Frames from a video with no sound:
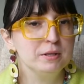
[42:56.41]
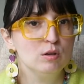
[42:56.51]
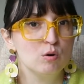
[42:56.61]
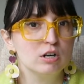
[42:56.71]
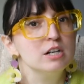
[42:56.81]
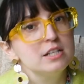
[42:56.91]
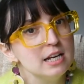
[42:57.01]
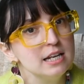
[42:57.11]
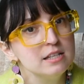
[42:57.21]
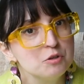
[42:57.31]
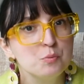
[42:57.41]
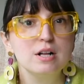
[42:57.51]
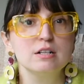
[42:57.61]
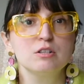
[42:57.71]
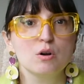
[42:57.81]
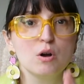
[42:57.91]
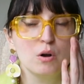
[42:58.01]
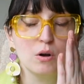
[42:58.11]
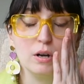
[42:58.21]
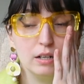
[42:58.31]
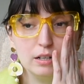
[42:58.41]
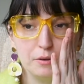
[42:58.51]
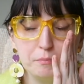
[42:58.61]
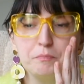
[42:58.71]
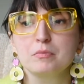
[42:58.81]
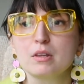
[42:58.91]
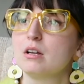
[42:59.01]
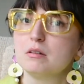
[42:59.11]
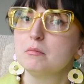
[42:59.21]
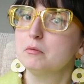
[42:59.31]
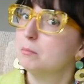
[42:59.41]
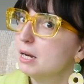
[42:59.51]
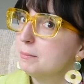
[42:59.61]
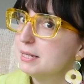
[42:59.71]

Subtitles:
door scenes as well, so might be